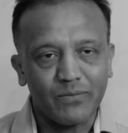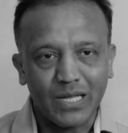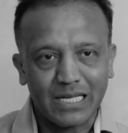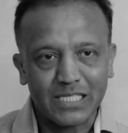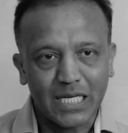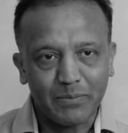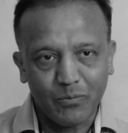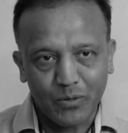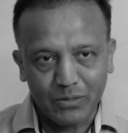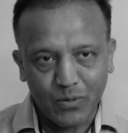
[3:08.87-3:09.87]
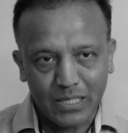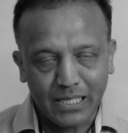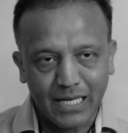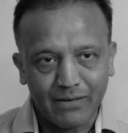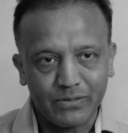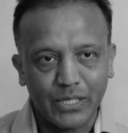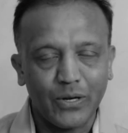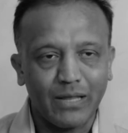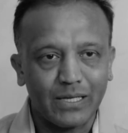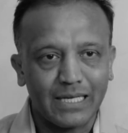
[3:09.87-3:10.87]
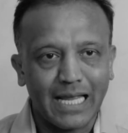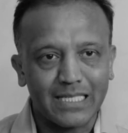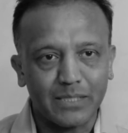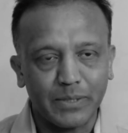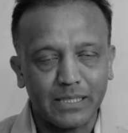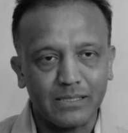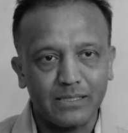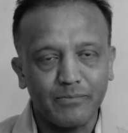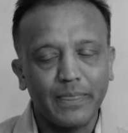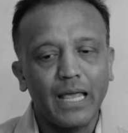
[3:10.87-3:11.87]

an idea about what they want in their life. They don't have the clarity piece.